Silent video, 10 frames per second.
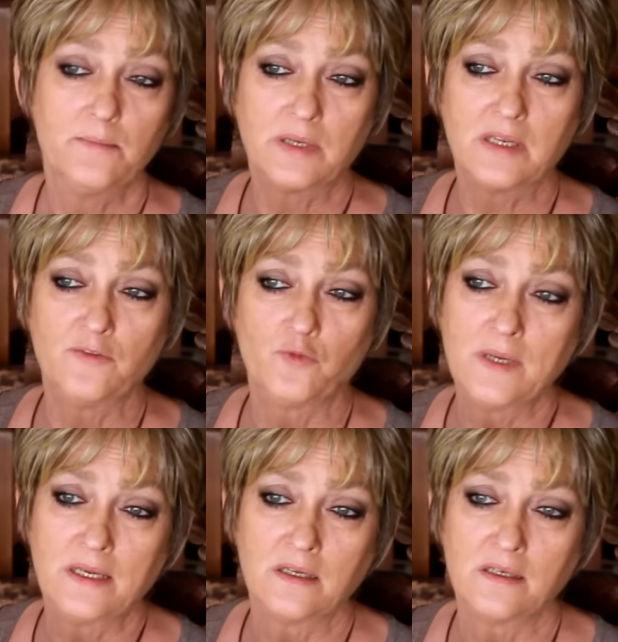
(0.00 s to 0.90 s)
But if
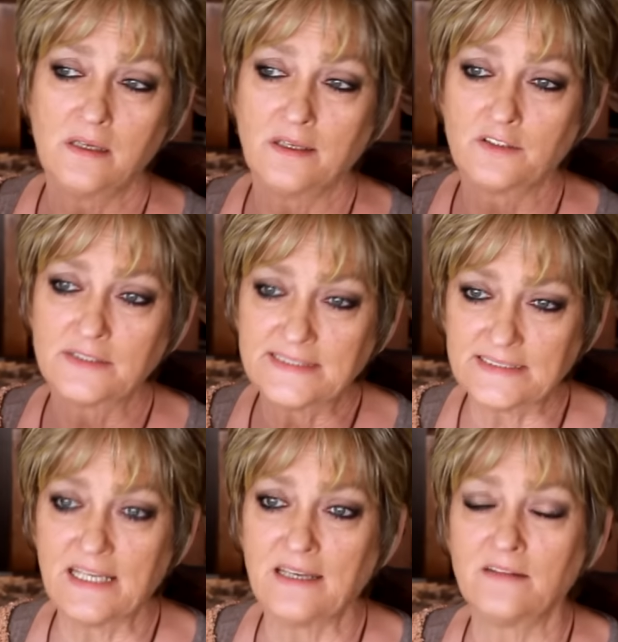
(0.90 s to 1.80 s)
we can
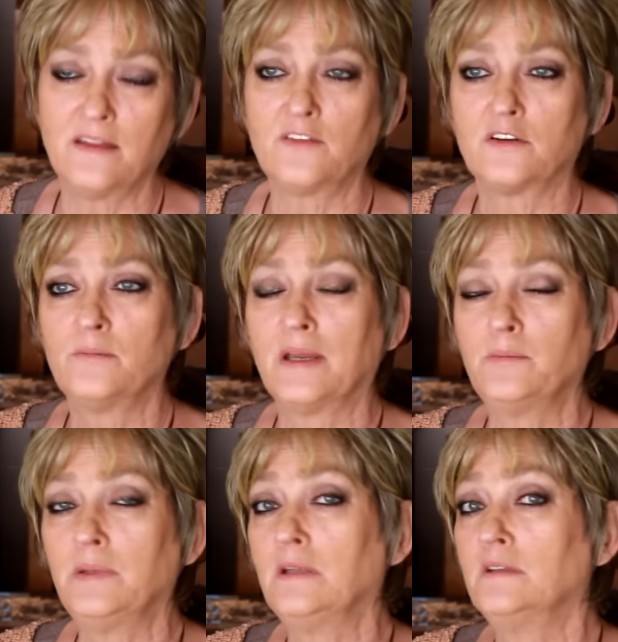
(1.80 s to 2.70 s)
understand that there
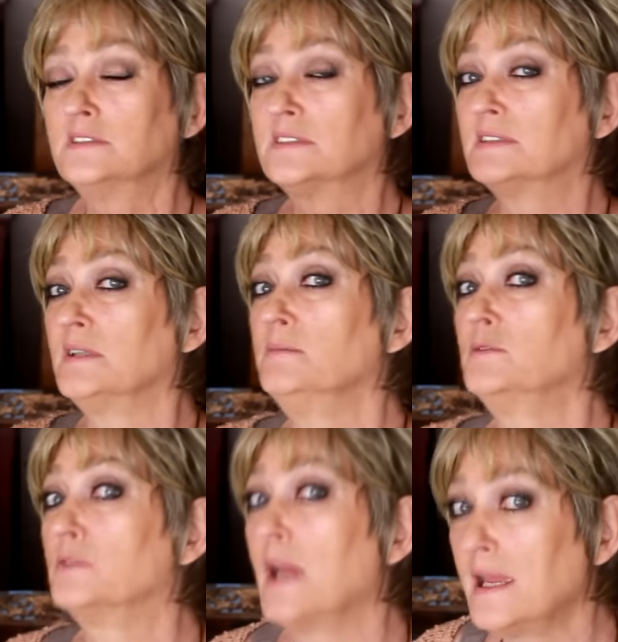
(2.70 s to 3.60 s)
might be
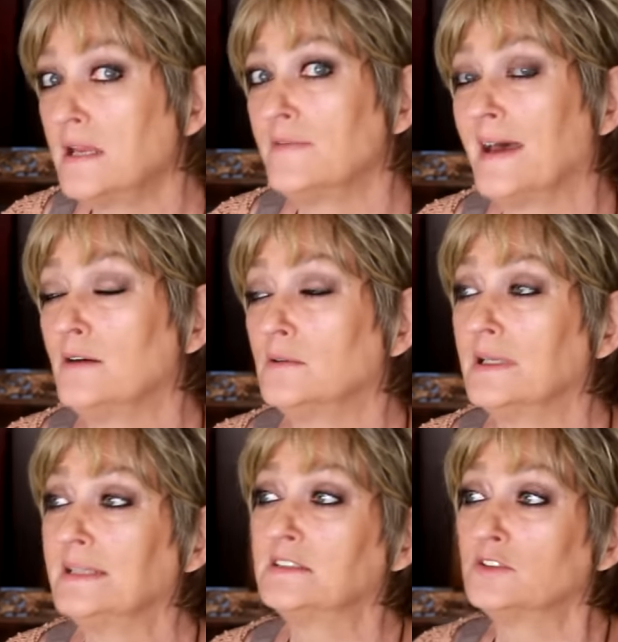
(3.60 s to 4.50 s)
some creative
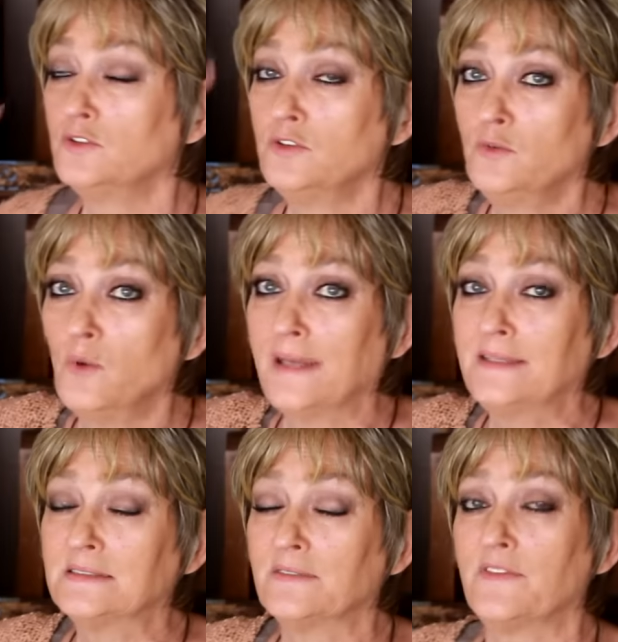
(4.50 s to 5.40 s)
outlets, new
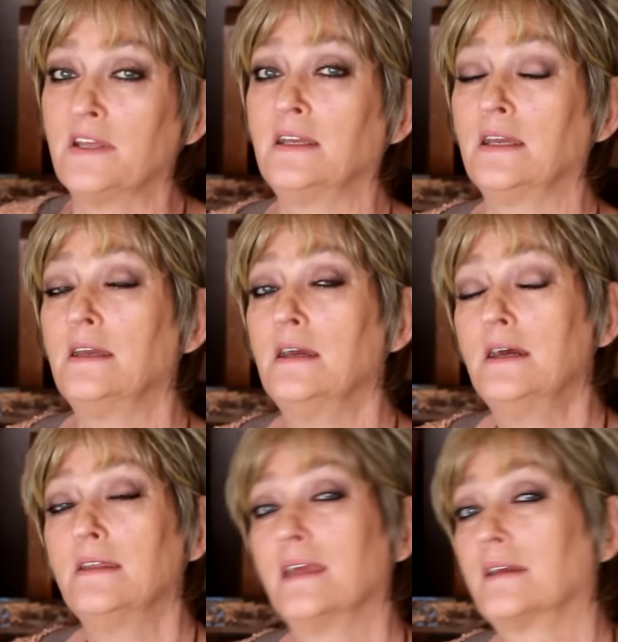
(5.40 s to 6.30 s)
ways of thinking
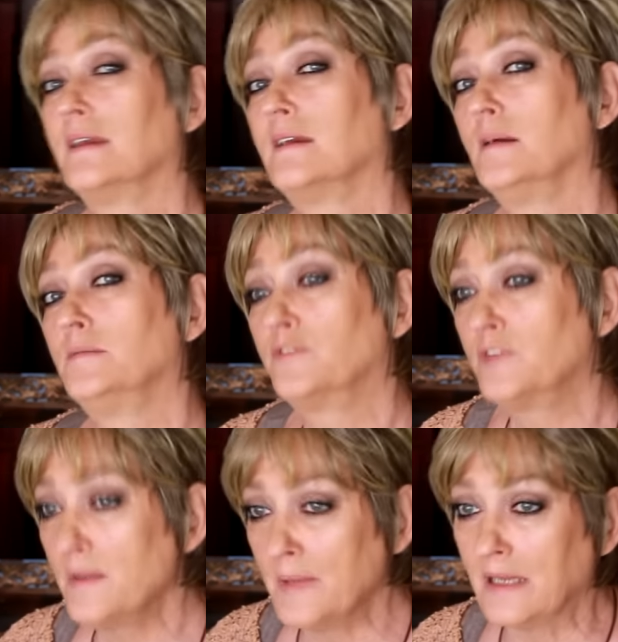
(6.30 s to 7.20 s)
that can come
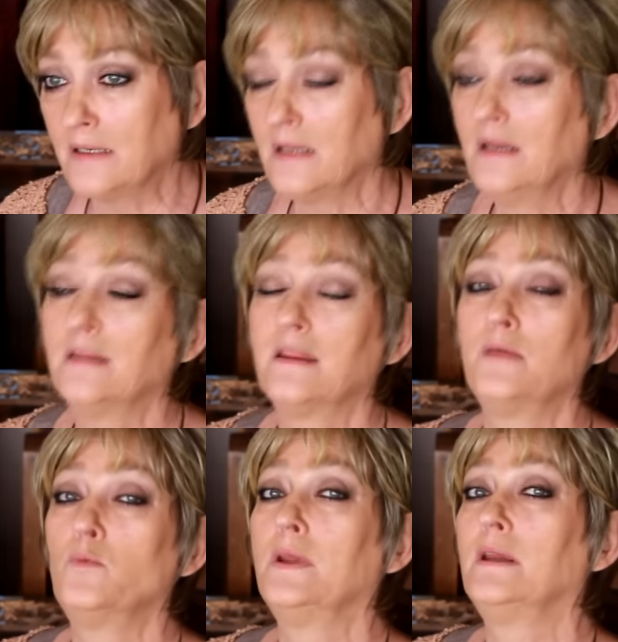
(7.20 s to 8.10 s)
from it,
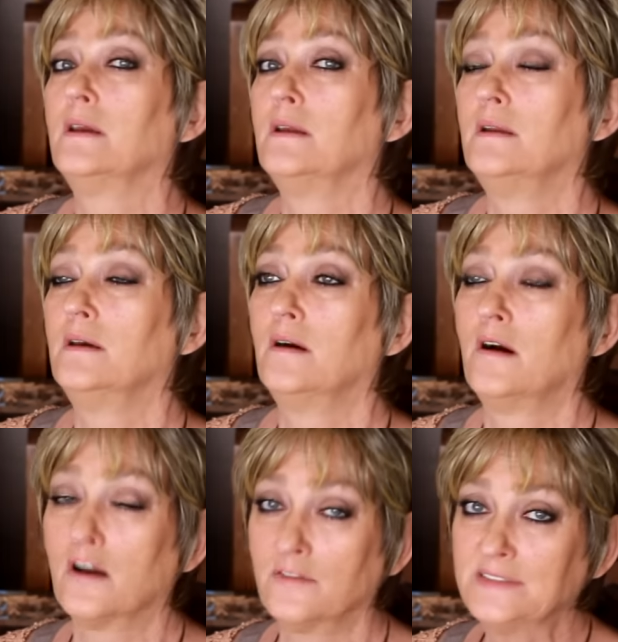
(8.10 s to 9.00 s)
then we can
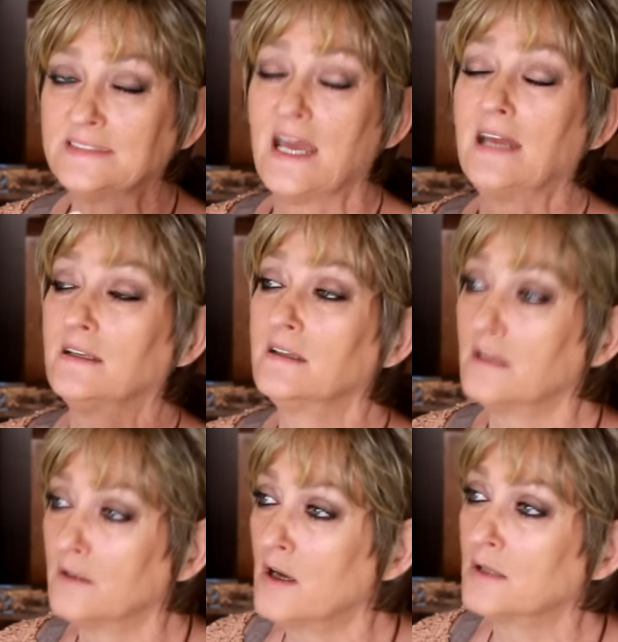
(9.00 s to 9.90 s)
harvest that in
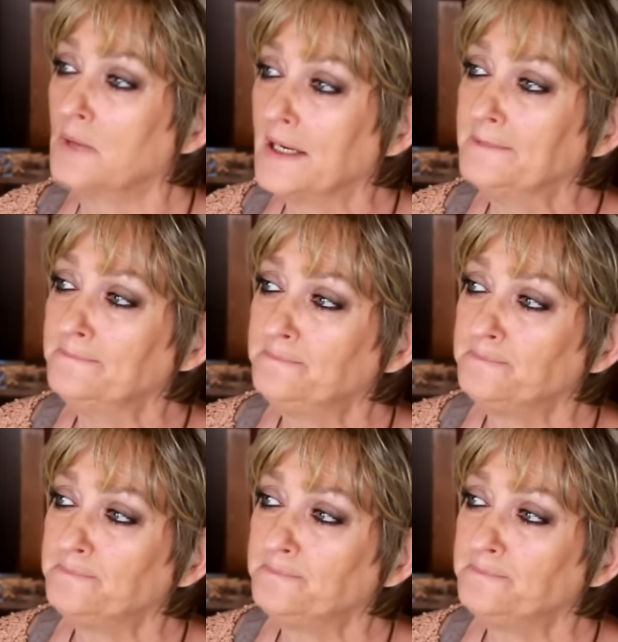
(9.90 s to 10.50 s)
the long run.